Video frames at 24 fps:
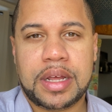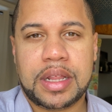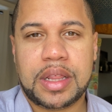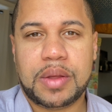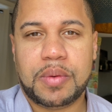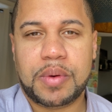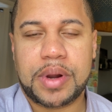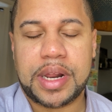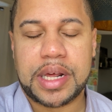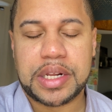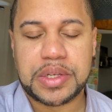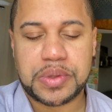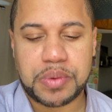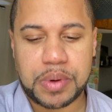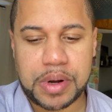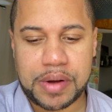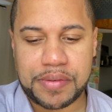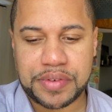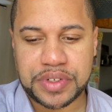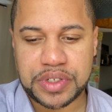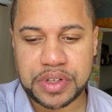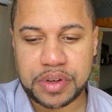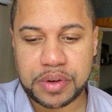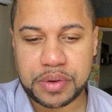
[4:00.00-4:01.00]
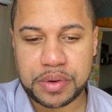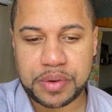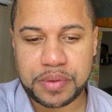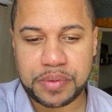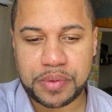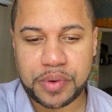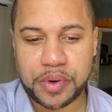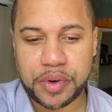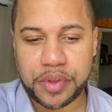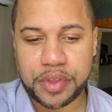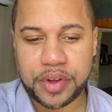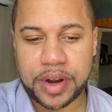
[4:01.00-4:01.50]
The one at 12 is a little
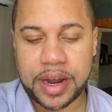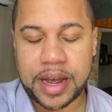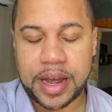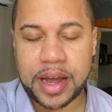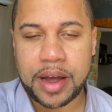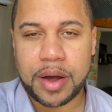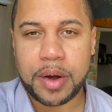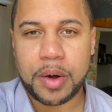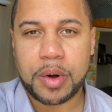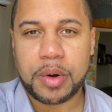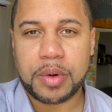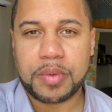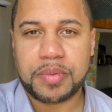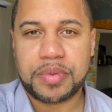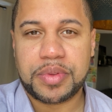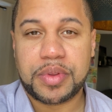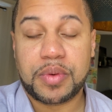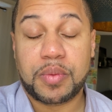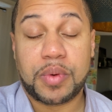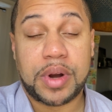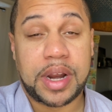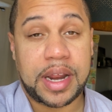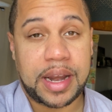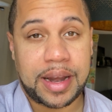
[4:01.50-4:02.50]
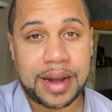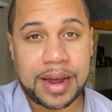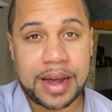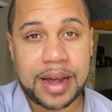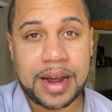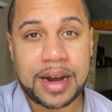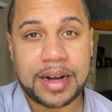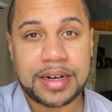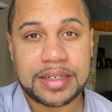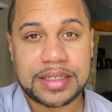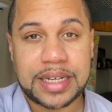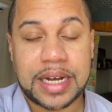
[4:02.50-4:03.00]
further out. The one at
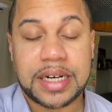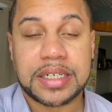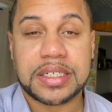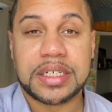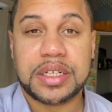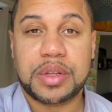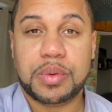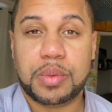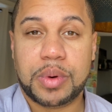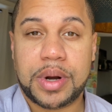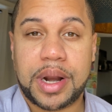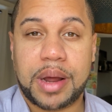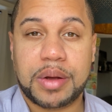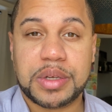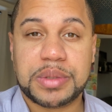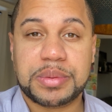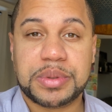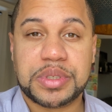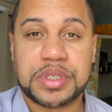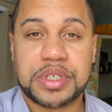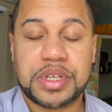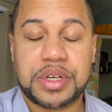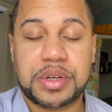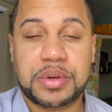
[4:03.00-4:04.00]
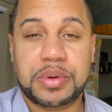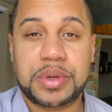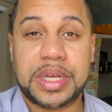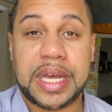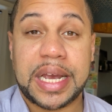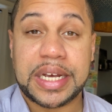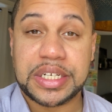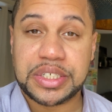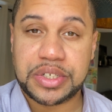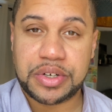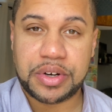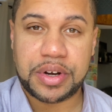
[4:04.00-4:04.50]
9 is actually the one I was supposed to do
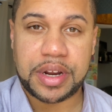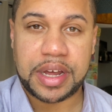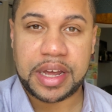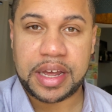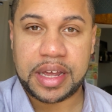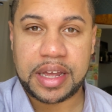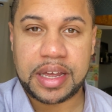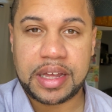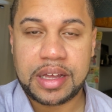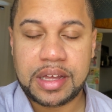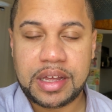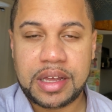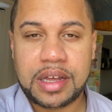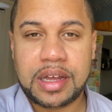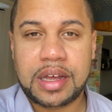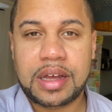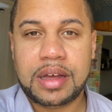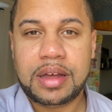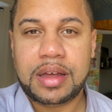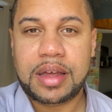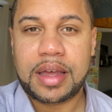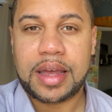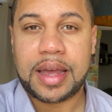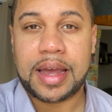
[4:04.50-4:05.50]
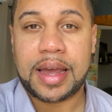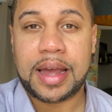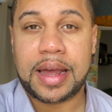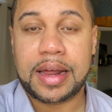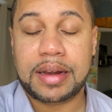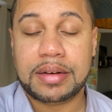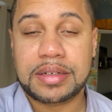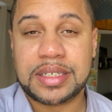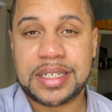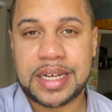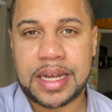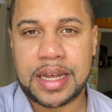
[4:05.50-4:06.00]
yesterday
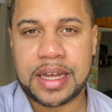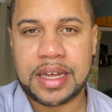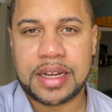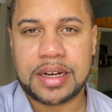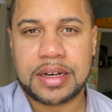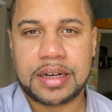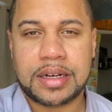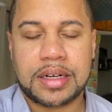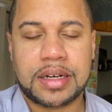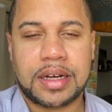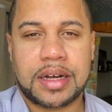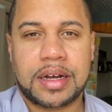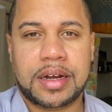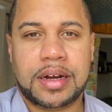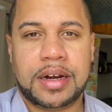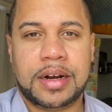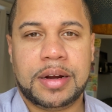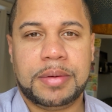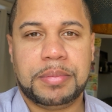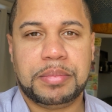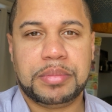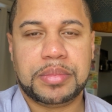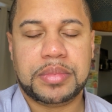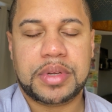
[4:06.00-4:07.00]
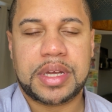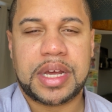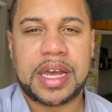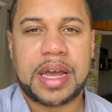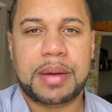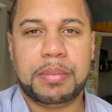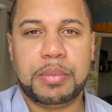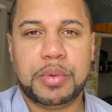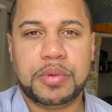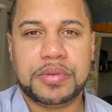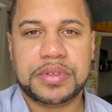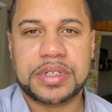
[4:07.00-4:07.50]
at 10. It got
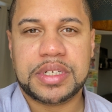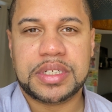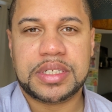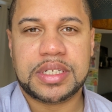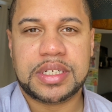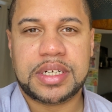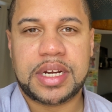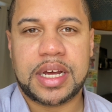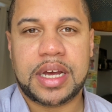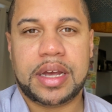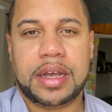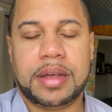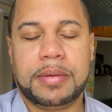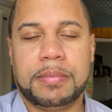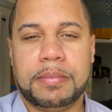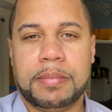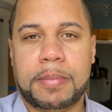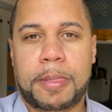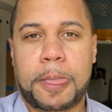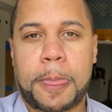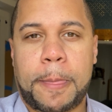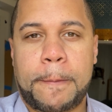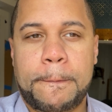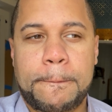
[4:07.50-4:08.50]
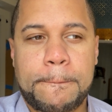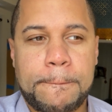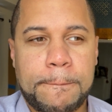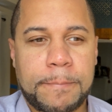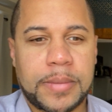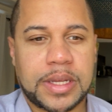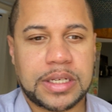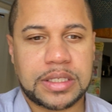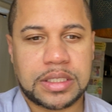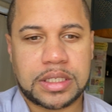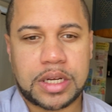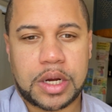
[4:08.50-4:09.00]
moved to today.
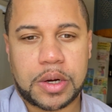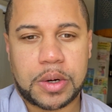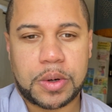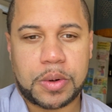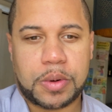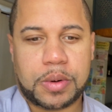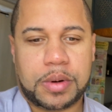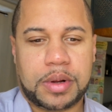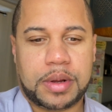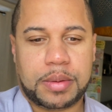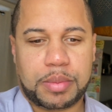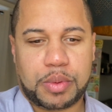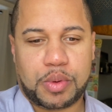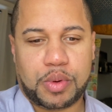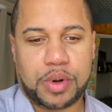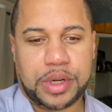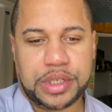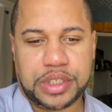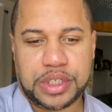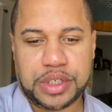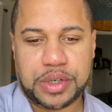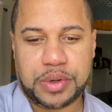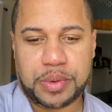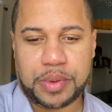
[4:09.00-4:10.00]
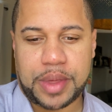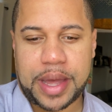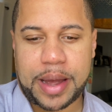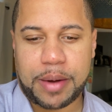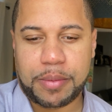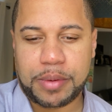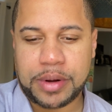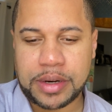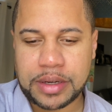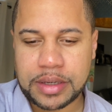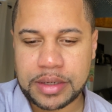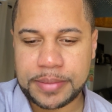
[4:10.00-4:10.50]
So going to do that
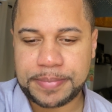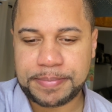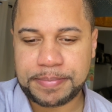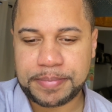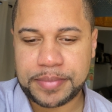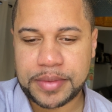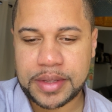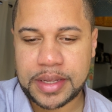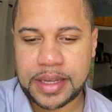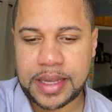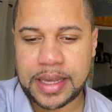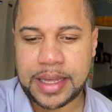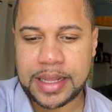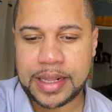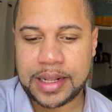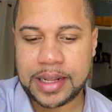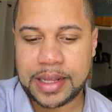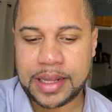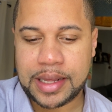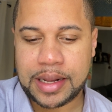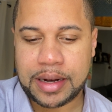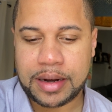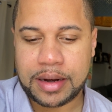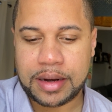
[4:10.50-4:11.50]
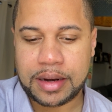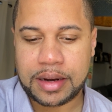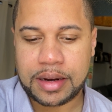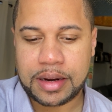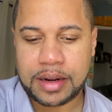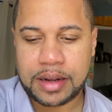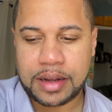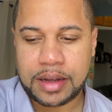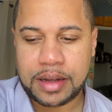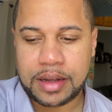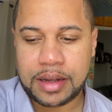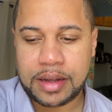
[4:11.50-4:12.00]
one, and then
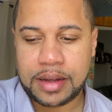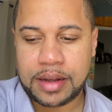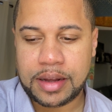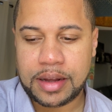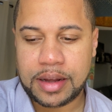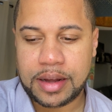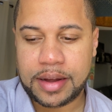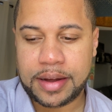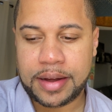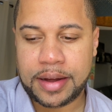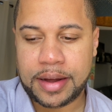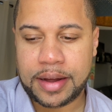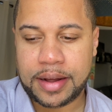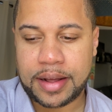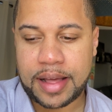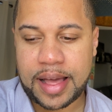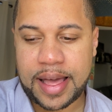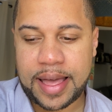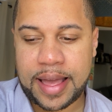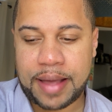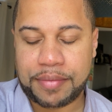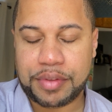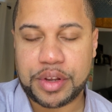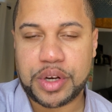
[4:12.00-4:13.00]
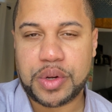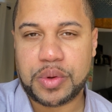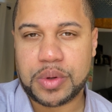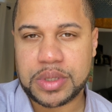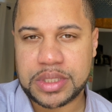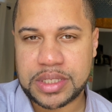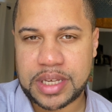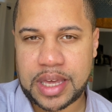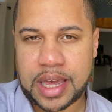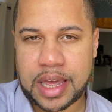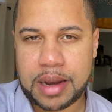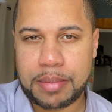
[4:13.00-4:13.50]
I have to do a
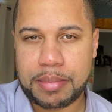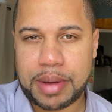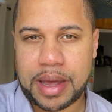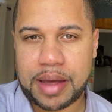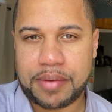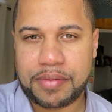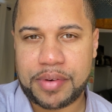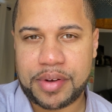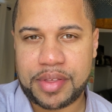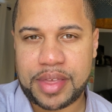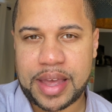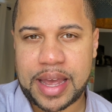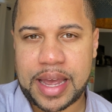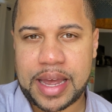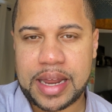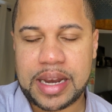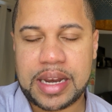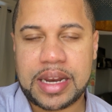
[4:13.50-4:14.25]
scan back for that.